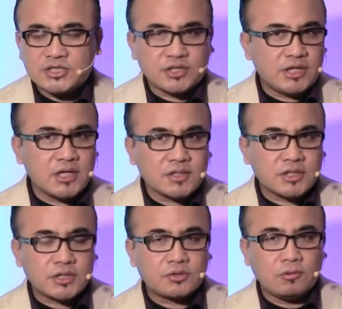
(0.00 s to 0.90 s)
it's
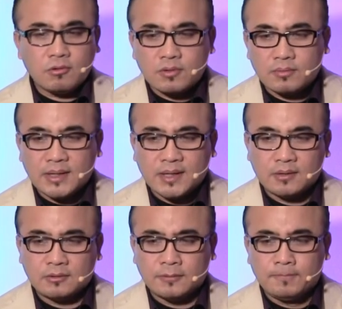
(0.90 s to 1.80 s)
easy to look
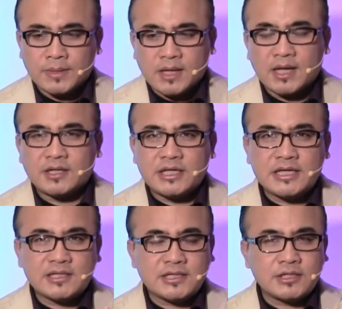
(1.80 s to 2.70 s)
around and
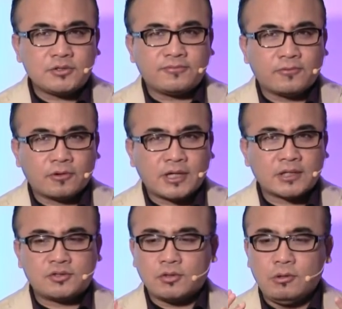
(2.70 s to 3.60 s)
easy to
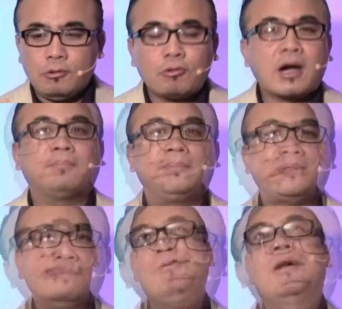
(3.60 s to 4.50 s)
forget to look
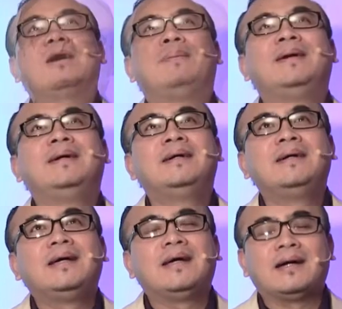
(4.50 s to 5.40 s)
up
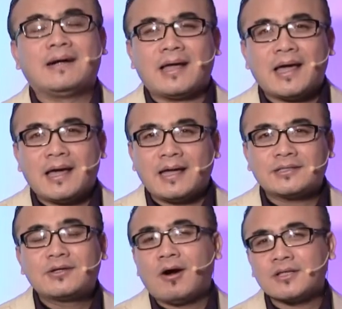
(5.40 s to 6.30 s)

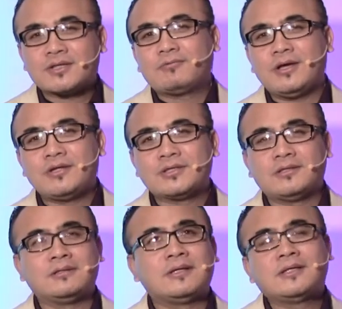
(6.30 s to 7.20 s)
at God's
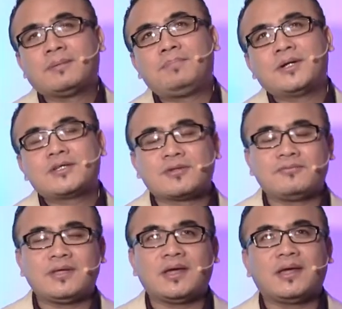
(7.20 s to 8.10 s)
creation, the birds
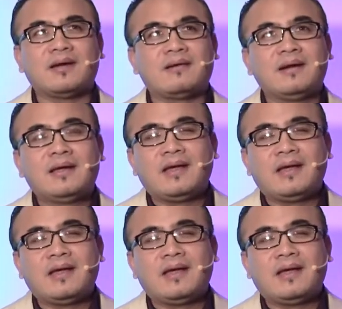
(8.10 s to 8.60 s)
of the air